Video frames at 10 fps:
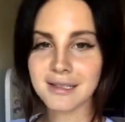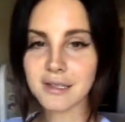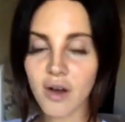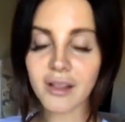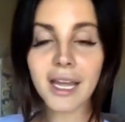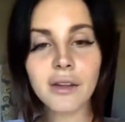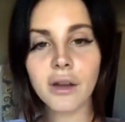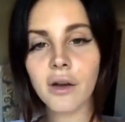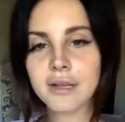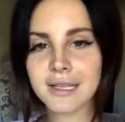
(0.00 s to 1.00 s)
So I'll let you
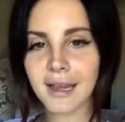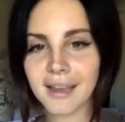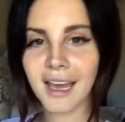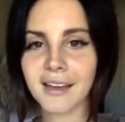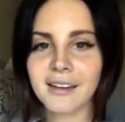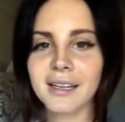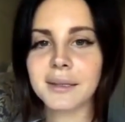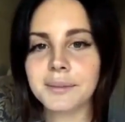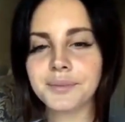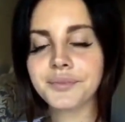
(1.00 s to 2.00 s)
know as I get
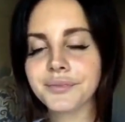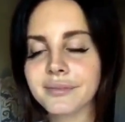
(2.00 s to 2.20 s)
um,